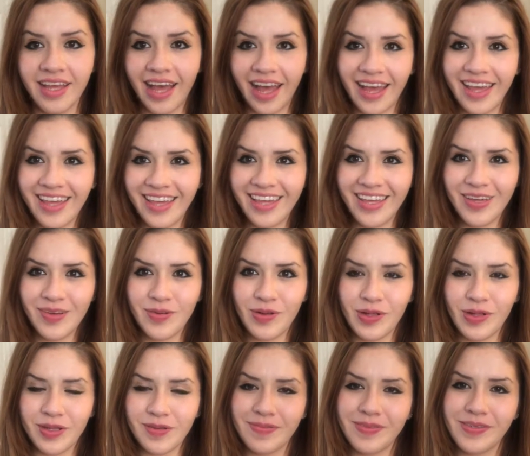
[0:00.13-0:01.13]
Hi,
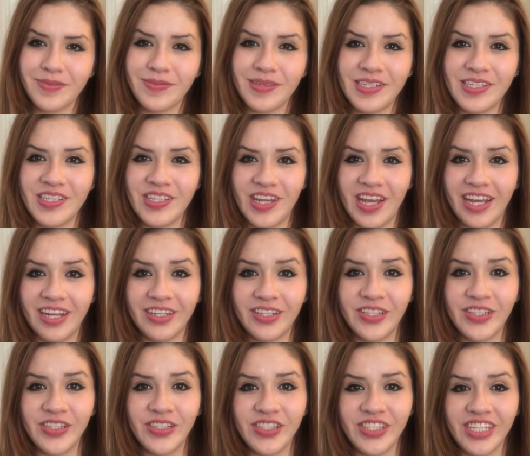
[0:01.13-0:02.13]
welcome to my channel.